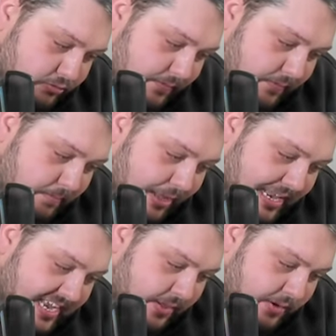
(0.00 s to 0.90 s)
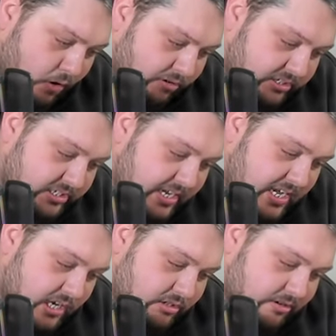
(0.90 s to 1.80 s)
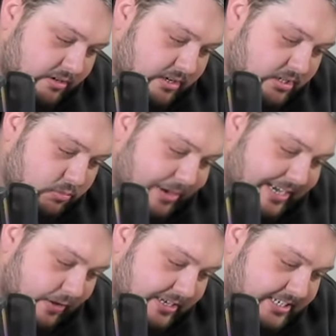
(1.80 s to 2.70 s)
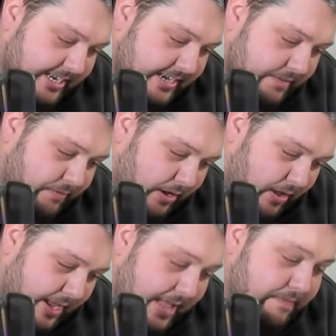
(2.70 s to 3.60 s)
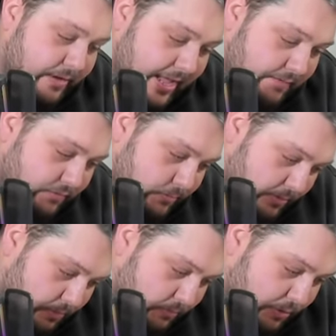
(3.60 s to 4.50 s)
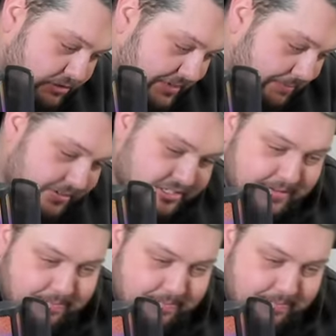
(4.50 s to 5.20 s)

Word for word: driven by Lando Norris during 2019 FIA, FIA Formula One World Championship.